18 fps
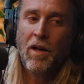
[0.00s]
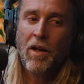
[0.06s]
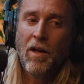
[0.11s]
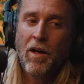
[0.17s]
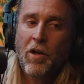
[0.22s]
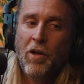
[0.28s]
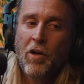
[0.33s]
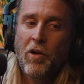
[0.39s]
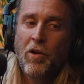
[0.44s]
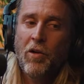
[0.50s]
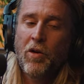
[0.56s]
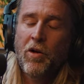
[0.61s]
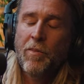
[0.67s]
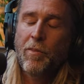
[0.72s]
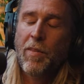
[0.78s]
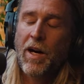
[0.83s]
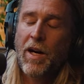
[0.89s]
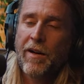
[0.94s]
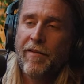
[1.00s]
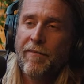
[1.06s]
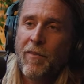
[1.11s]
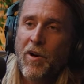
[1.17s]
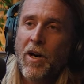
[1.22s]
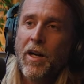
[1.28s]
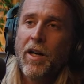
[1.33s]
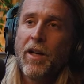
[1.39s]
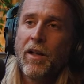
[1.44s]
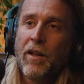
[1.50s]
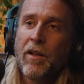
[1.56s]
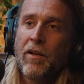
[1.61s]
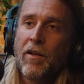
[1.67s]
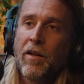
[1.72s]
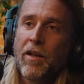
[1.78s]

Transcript: a huge part of my healing, I